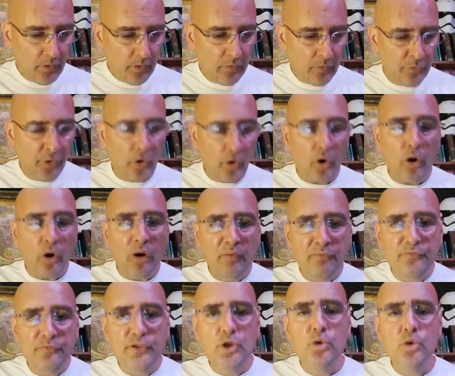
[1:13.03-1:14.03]
There are a
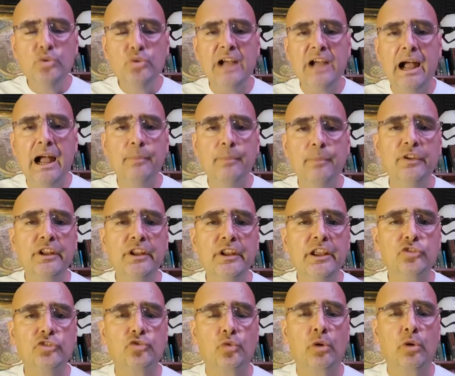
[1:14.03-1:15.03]
few times in
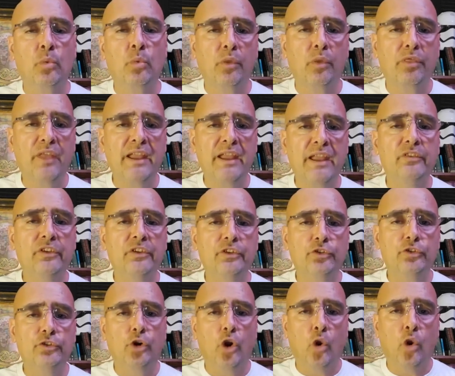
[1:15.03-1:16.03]
history where things
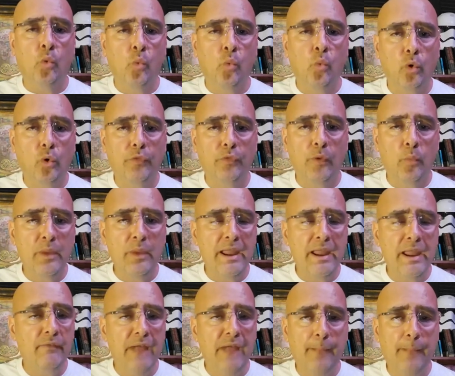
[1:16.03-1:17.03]
entered our world that we
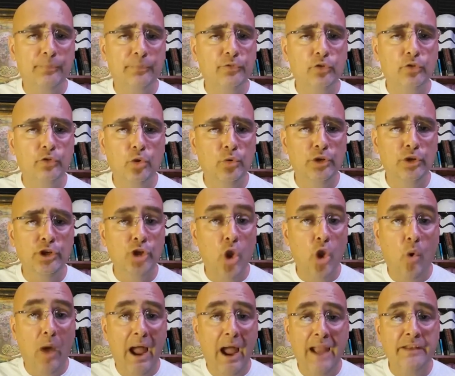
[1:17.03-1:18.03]
have absolutely
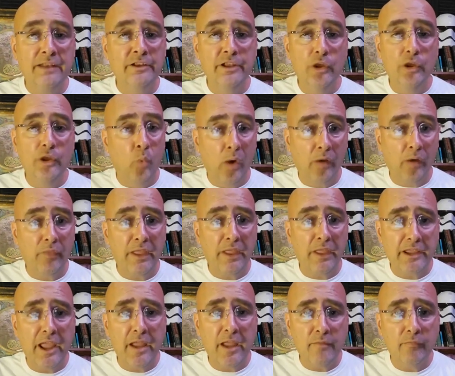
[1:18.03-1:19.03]
no idea where they
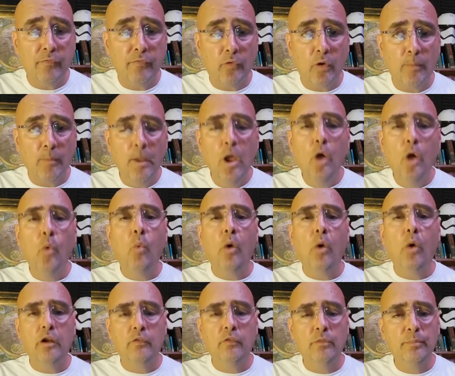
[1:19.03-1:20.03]
came from.
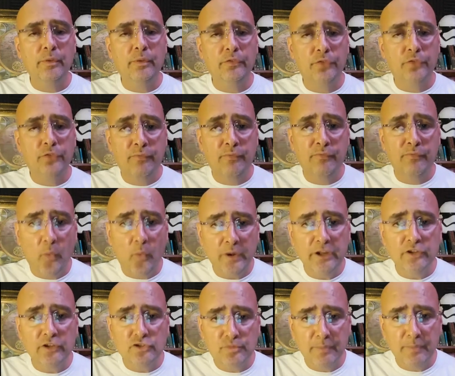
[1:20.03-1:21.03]
One of them is the
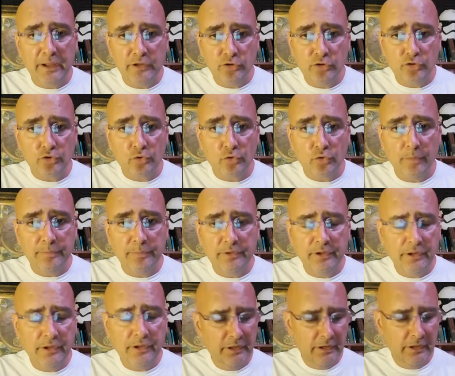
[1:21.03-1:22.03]
Voynich manuscript.
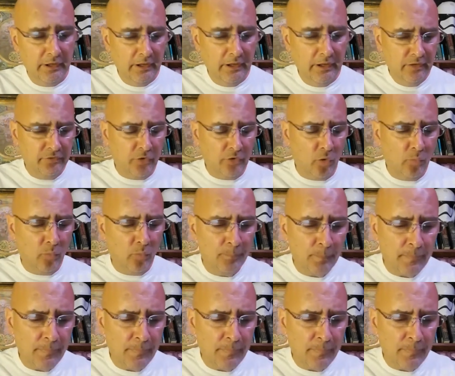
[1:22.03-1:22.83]
So